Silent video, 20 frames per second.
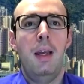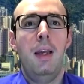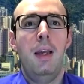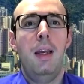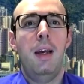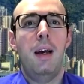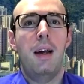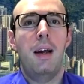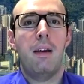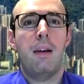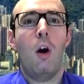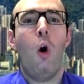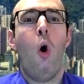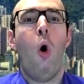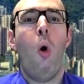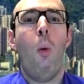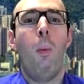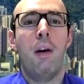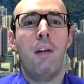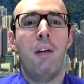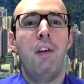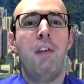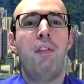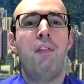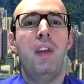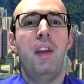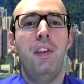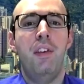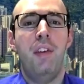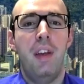He has over
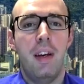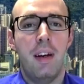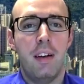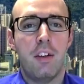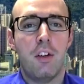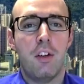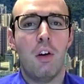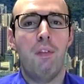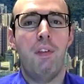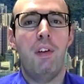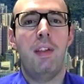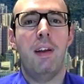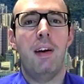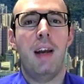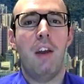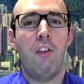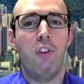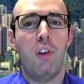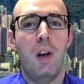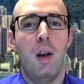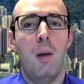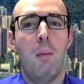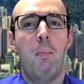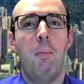15 years of international